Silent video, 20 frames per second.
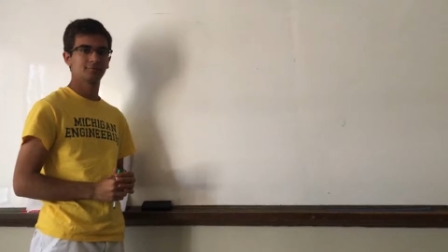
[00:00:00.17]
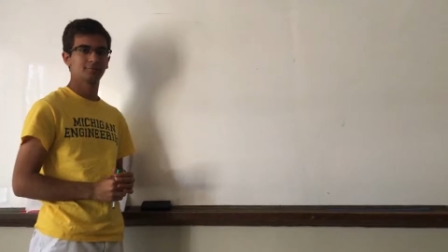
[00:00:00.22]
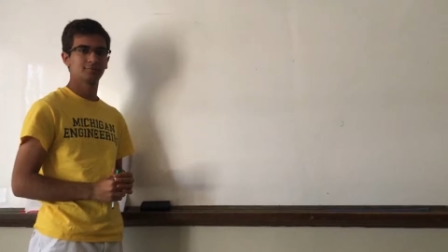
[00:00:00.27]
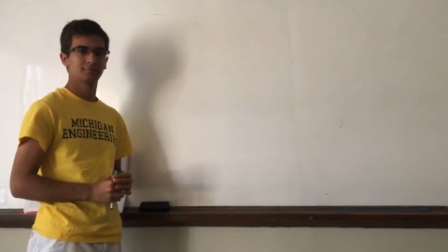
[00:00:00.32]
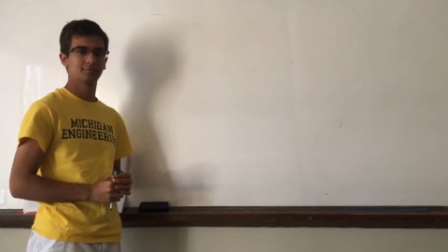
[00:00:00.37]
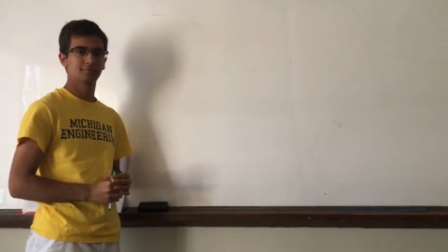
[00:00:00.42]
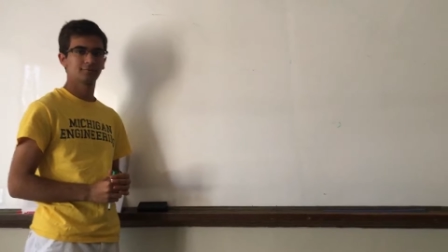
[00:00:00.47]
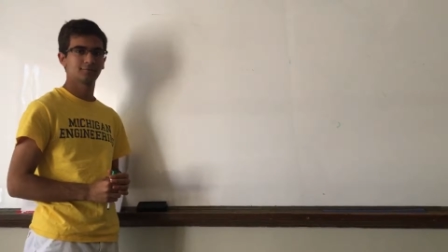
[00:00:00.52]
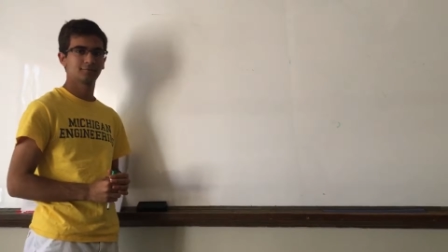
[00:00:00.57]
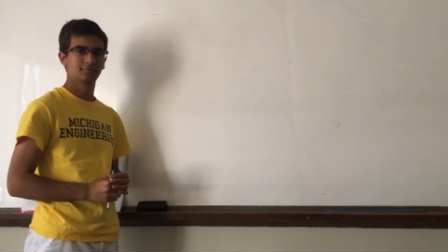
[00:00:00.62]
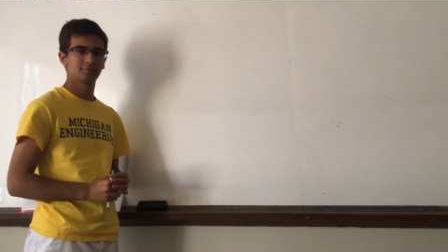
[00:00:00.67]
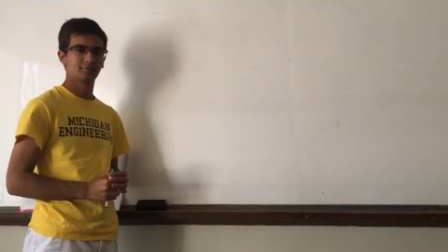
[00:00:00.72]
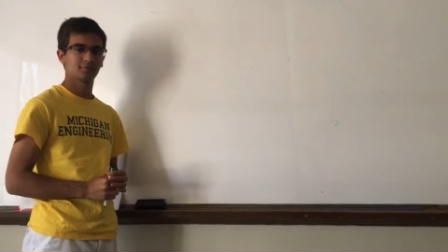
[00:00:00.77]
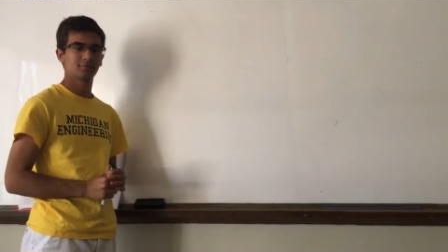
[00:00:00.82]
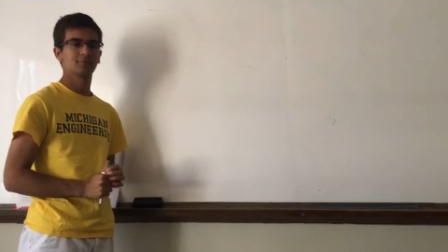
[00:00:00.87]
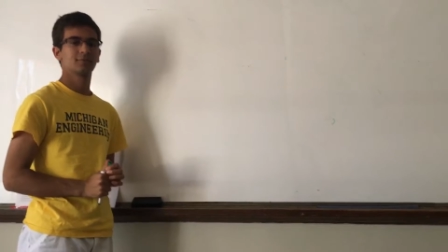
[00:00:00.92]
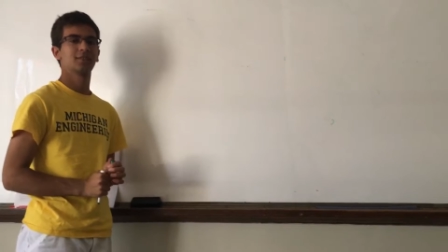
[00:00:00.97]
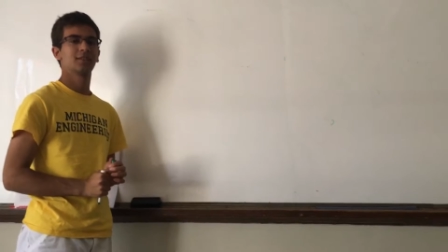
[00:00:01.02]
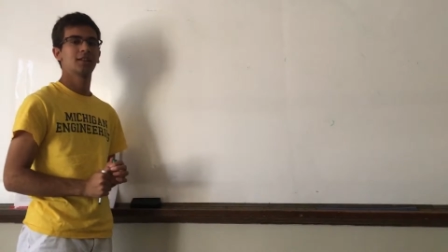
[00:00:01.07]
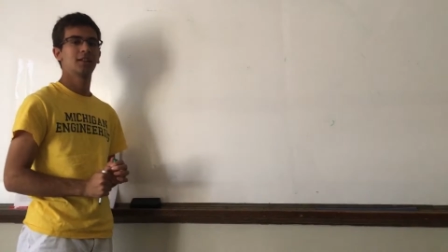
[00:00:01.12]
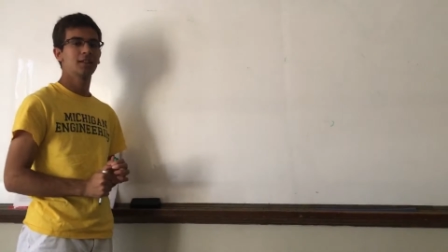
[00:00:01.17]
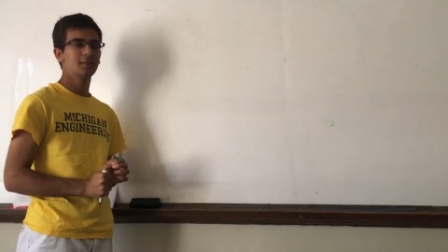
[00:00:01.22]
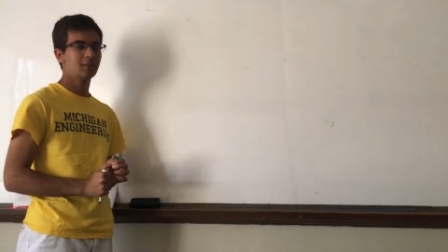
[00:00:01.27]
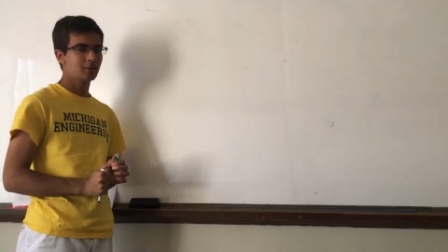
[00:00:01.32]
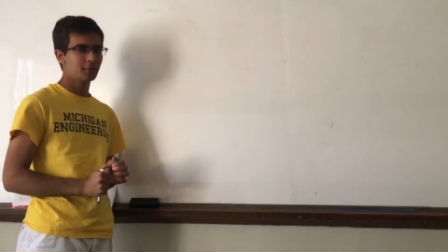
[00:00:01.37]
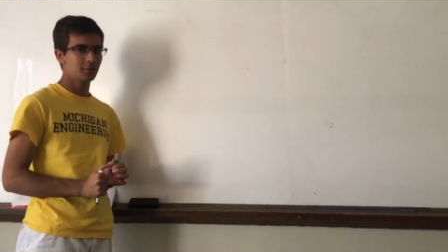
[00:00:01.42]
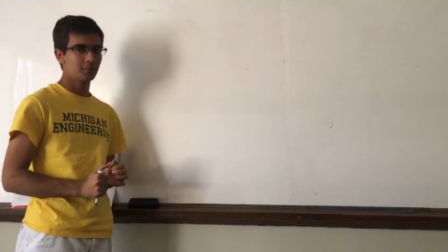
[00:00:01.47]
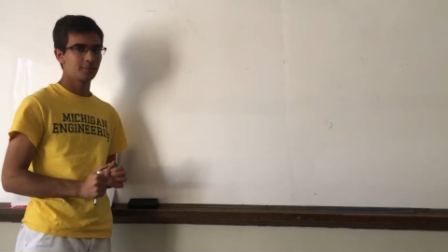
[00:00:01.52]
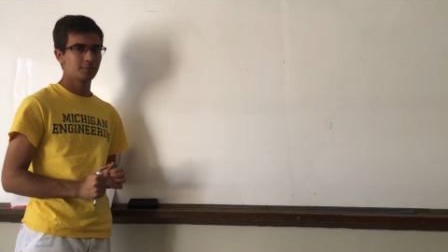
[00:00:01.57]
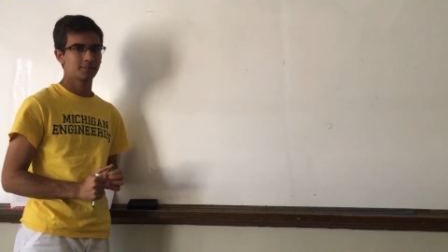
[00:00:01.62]
Okay.
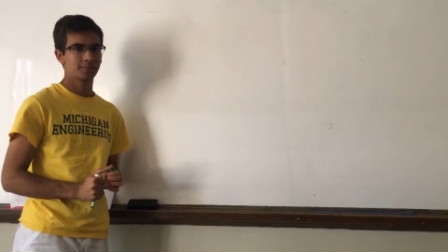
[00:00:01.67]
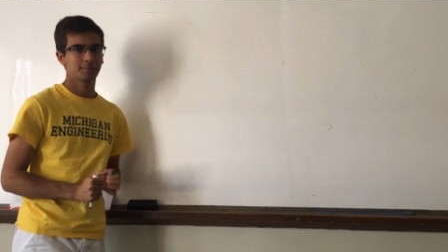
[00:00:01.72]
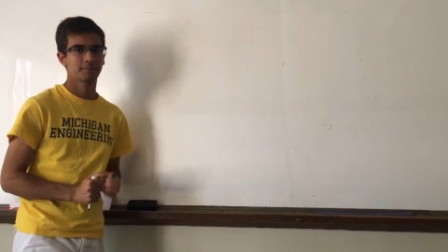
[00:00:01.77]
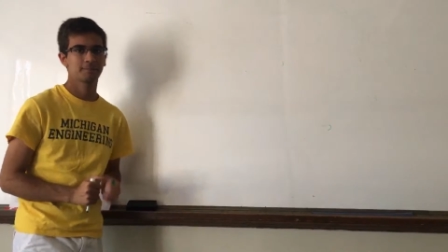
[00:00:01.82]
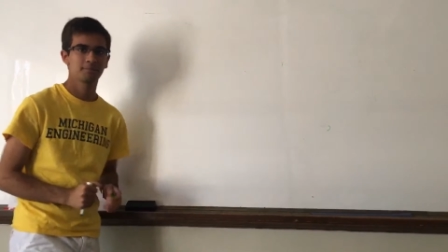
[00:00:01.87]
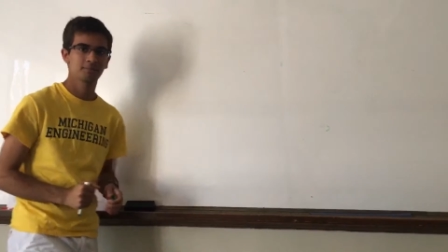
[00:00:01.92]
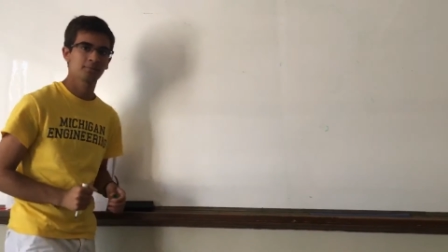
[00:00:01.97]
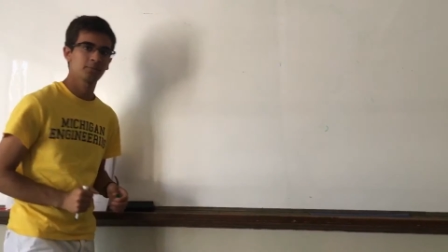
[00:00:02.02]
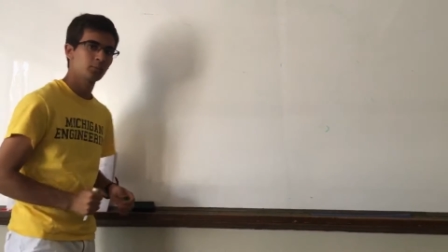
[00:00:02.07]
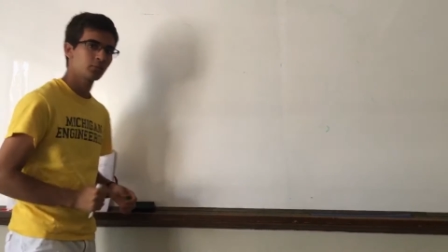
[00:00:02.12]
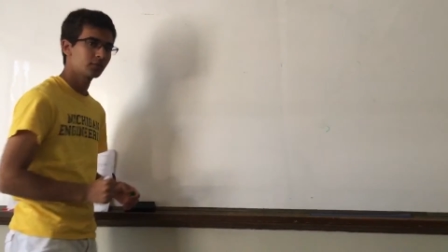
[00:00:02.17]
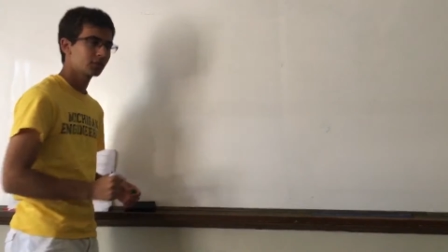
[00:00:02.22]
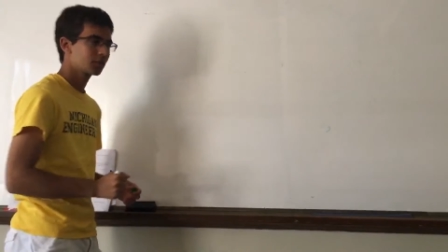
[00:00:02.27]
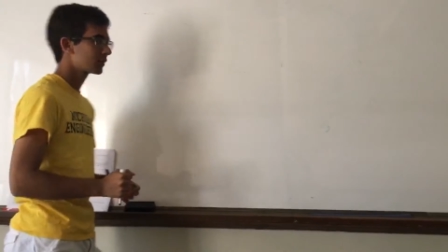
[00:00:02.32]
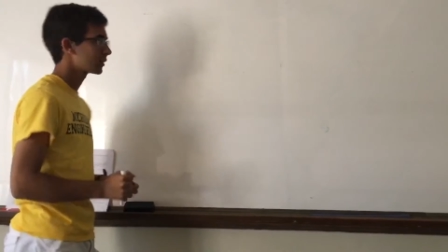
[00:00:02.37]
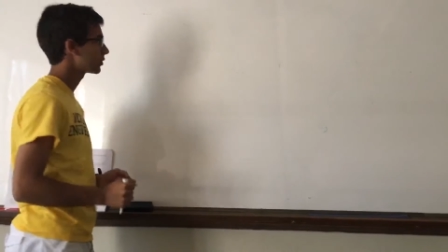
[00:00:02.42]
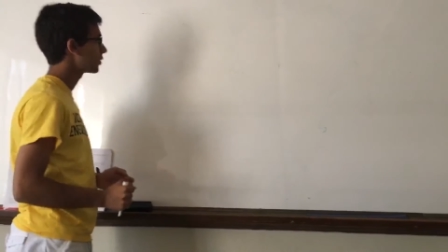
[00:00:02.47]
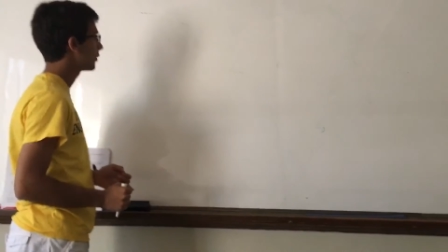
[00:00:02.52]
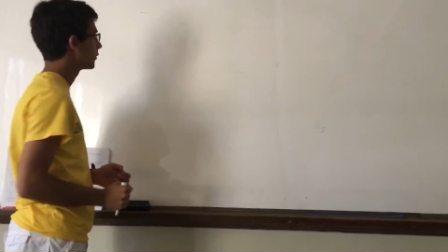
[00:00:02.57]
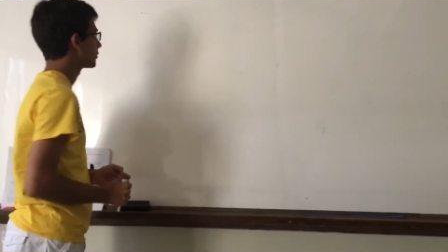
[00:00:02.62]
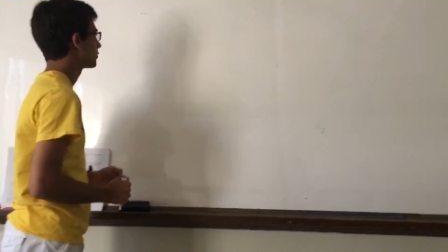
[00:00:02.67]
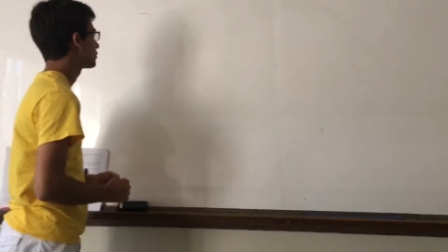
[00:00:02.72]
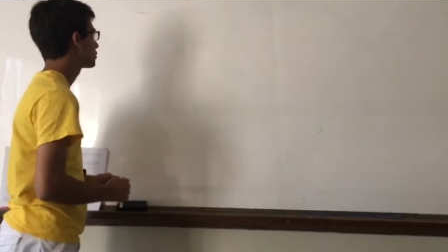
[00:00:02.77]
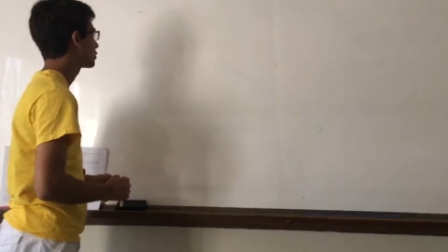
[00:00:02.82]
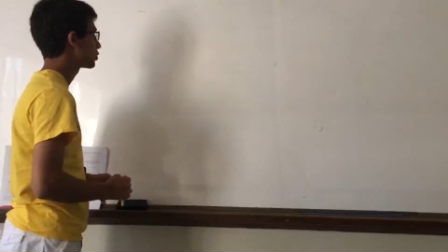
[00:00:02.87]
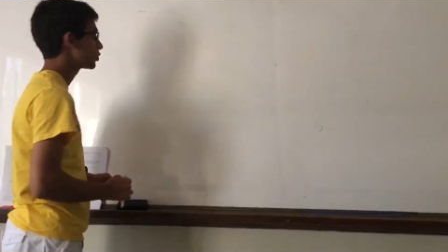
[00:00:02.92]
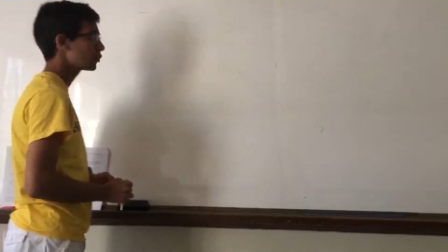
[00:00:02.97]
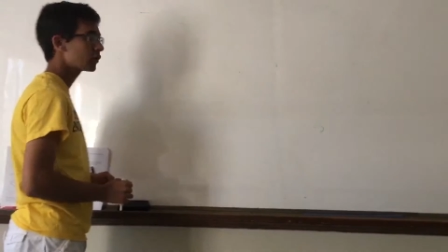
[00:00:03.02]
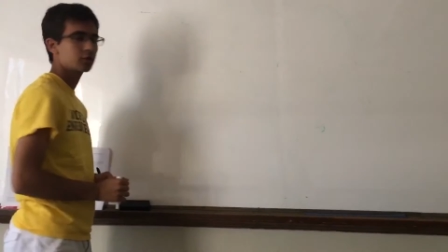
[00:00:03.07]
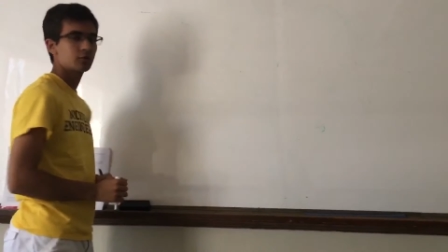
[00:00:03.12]
Hello. So,
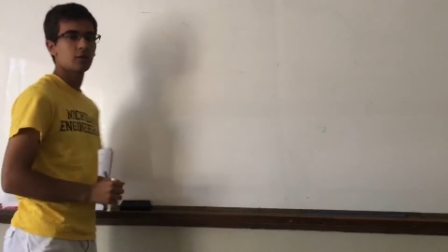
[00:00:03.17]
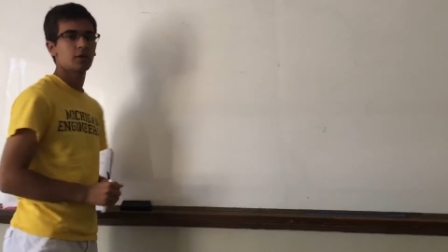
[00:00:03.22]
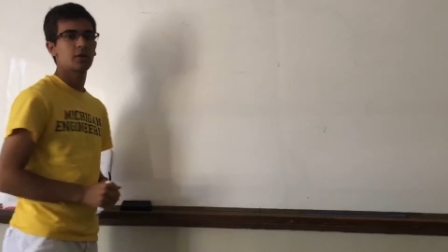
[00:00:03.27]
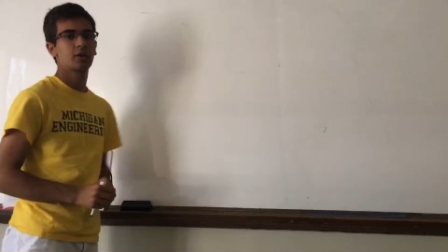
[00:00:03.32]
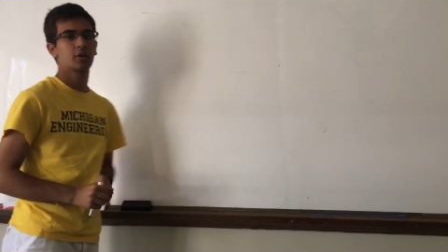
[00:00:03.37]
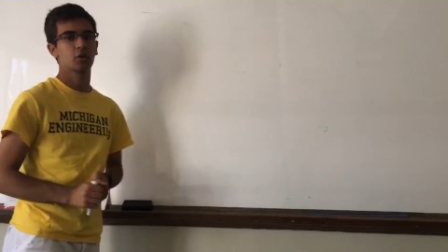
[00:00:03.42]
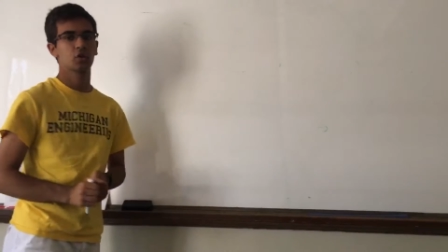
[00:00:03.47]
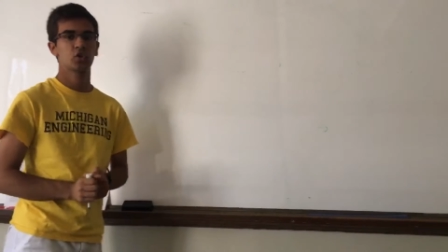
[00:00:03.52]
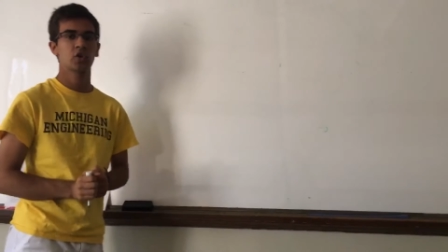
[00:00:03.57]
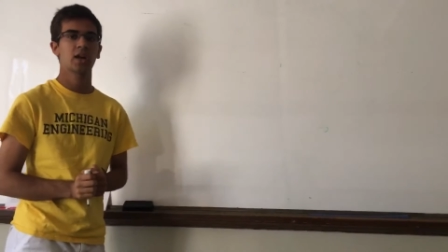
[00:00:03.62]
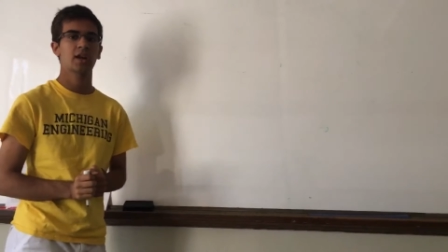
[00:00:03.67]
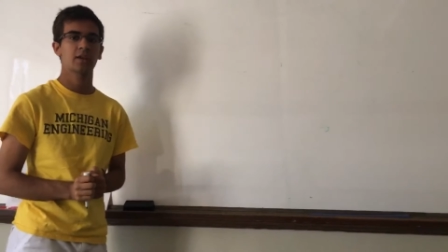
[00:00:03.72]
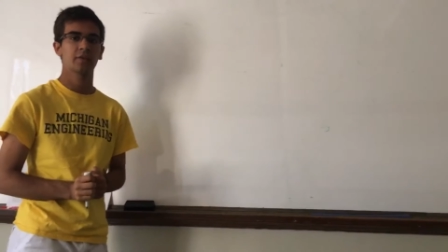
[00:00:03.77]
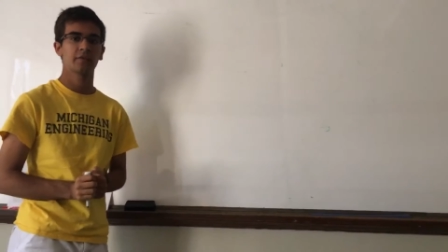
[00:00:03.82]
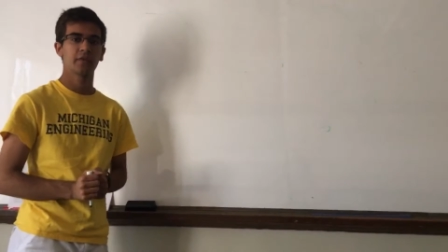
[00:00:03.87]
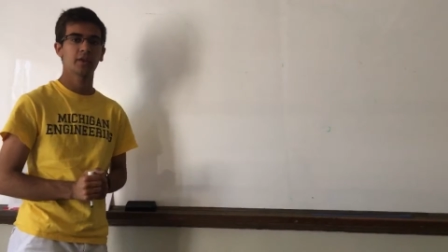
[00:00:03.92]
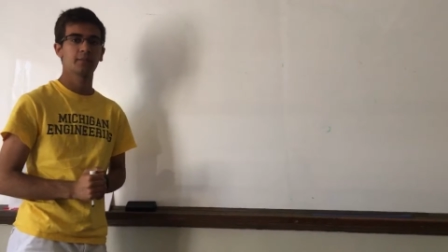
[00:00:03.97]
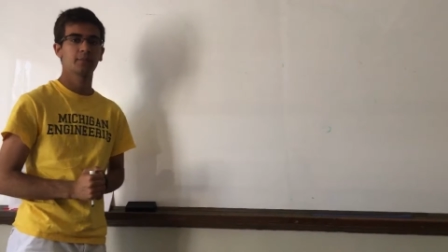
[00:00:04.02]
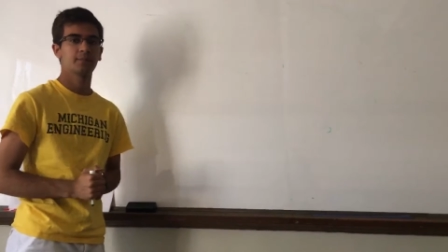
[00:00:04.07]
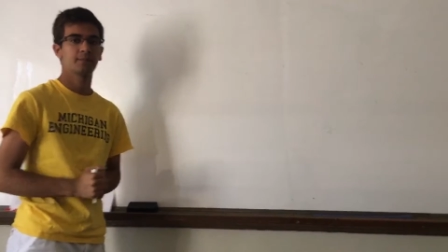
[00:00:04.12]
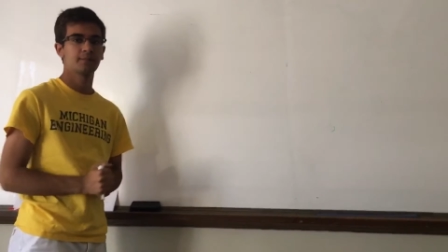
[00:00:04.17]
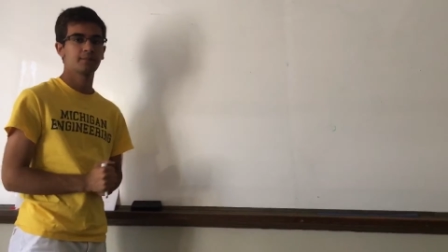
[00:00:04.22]
Drew is running her track event.